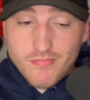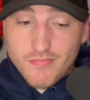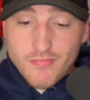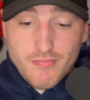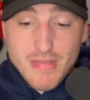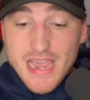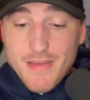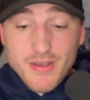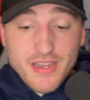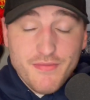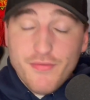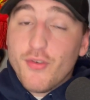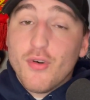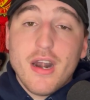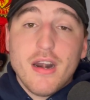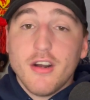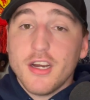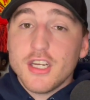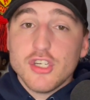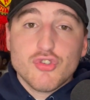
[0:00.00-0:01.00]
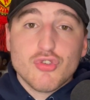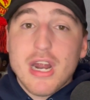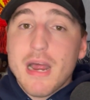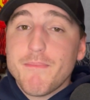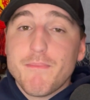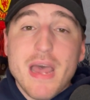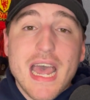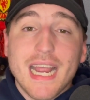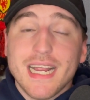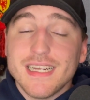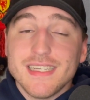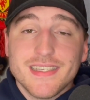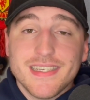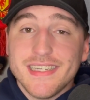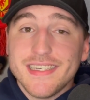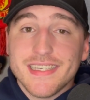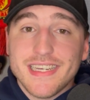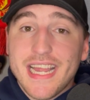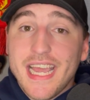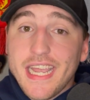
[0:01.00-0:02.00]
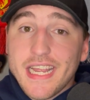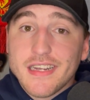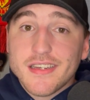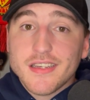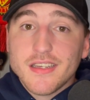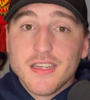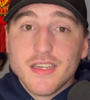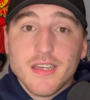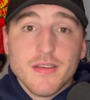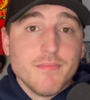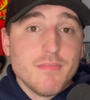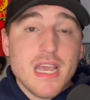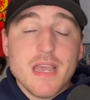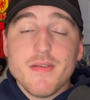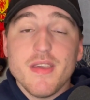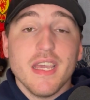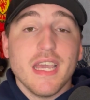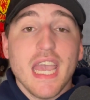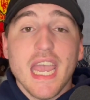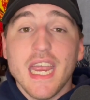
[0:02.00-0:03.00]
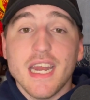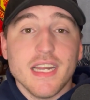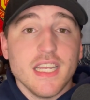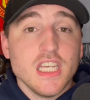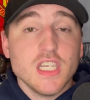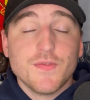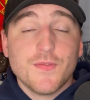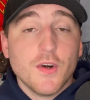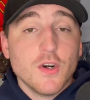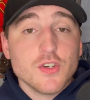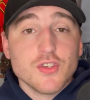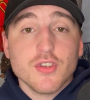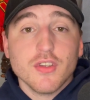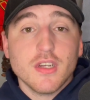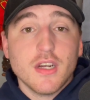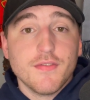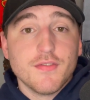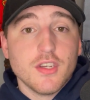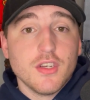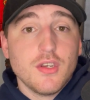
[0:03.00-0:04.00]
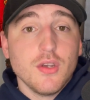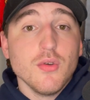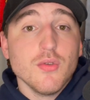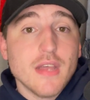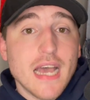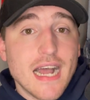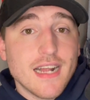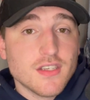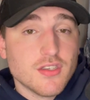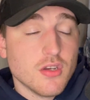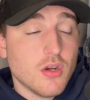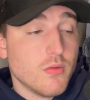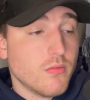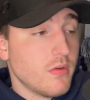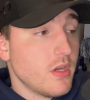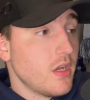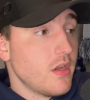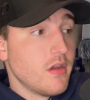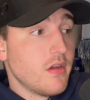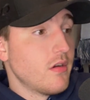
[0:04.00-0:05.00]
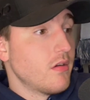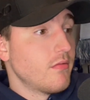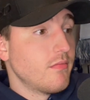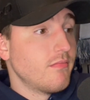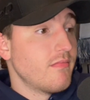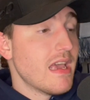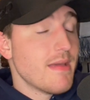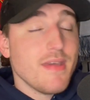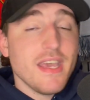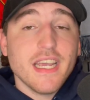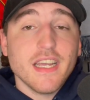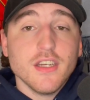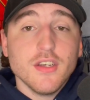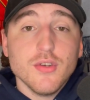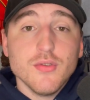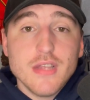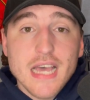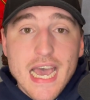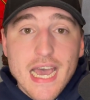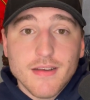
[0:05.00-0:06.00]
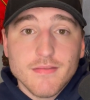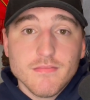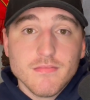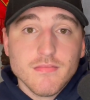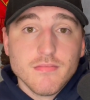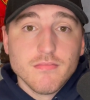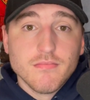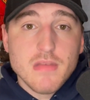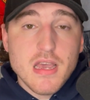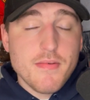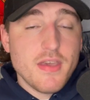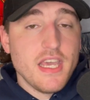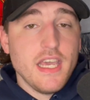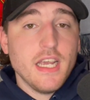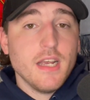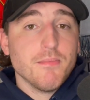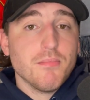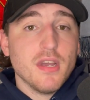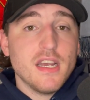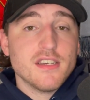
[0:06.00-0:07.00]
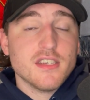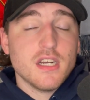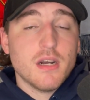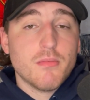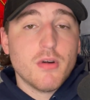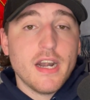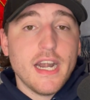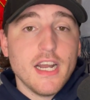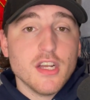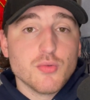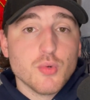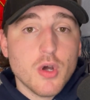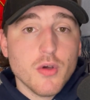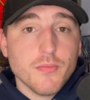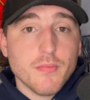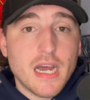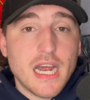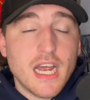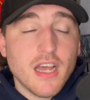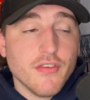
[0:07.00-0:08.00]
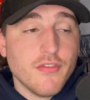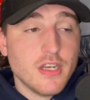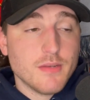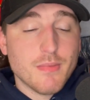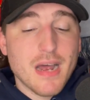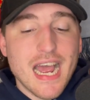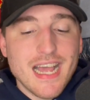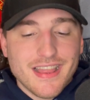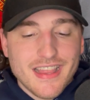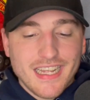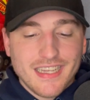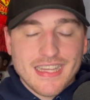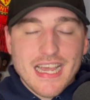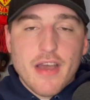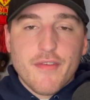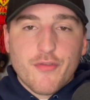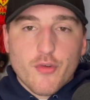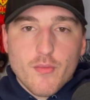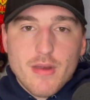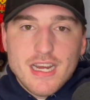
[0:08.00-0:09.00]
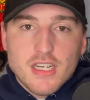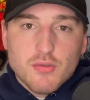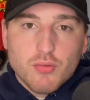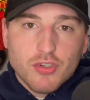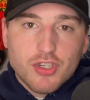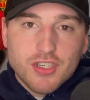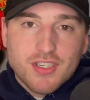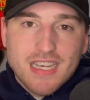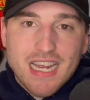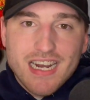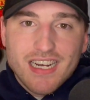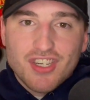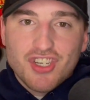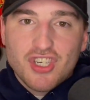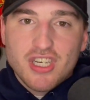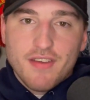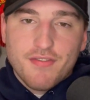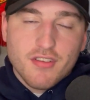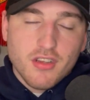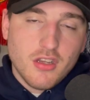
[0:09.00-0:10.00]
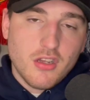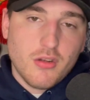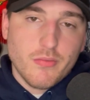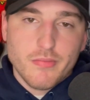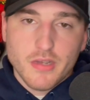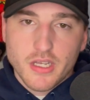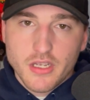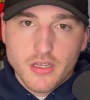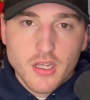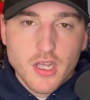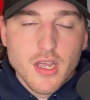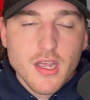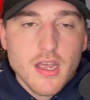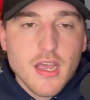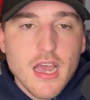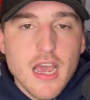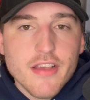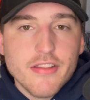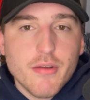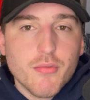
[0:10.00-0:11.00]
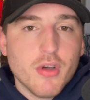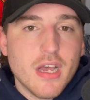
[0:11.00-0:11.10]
maybe Ferreira can drop back and sit as an 8. Maybe he can. He's versatile enough to do that. So maybe he can do that. Maybe he can play as a number 8 as well with Mihailovic, but I think that formation will just kind of shift a little bit. And then we'll